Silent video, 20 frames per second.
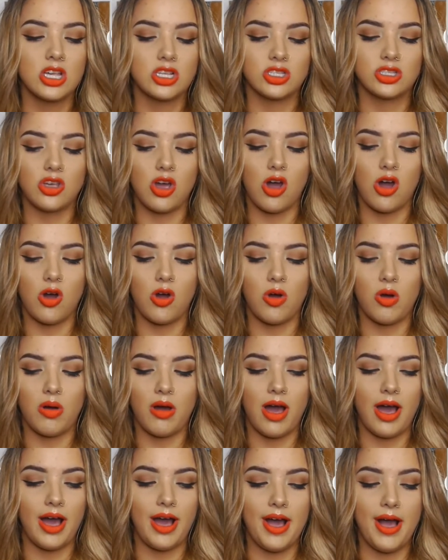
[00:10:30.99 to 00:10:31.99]

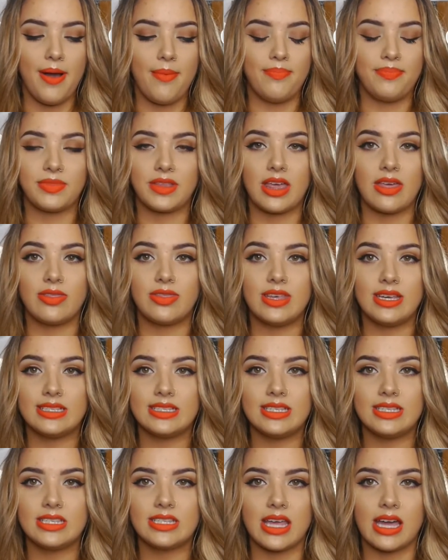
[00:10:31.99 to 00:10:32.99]
So um,
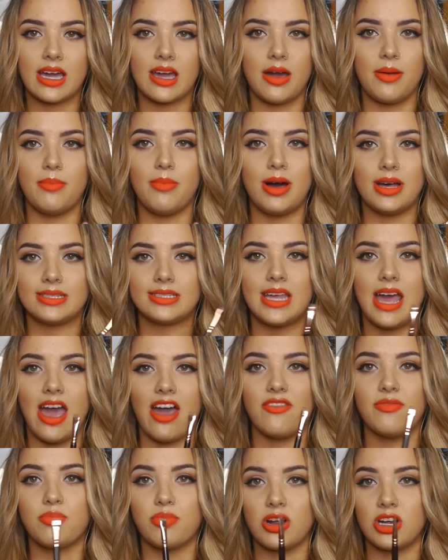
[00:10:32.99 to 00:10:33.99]
this is like a
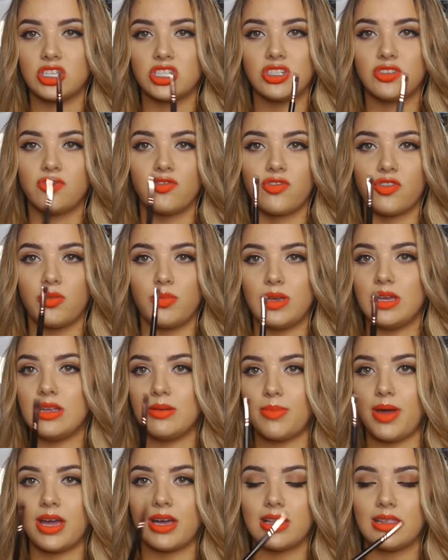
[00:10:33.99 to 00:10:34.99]
must-have brush for me
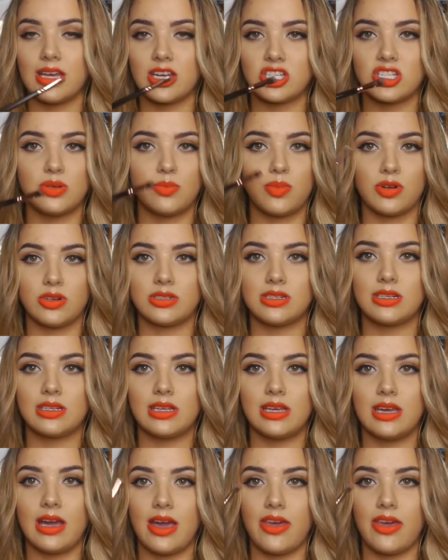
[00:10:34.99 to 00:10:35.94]
in my collection personally.